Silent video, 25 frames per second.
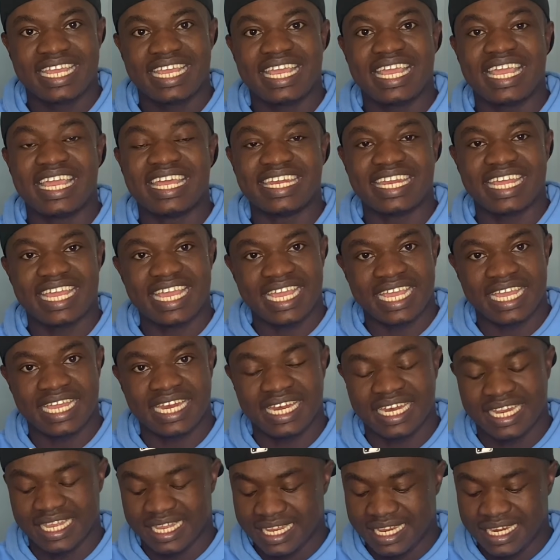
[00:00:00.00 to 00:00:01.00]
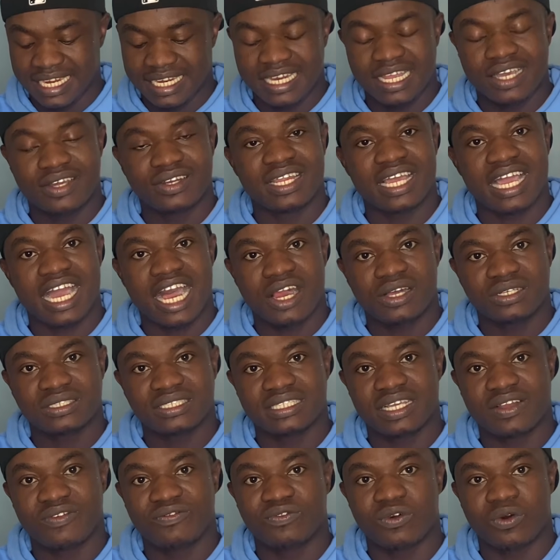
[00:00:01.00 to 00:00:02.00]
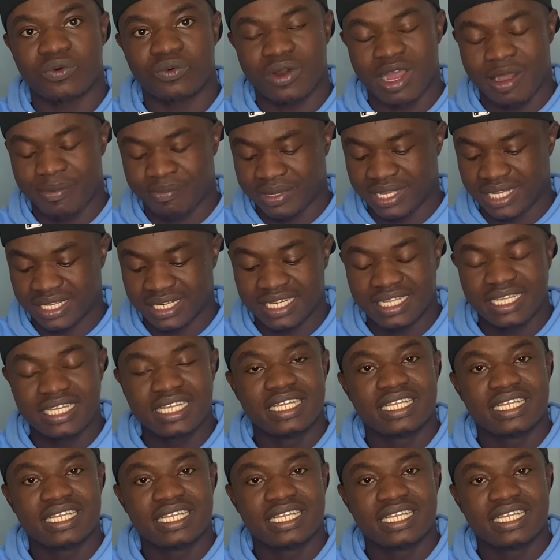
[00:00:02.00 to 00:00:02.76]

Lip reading: and L. Now the R stands for rapid,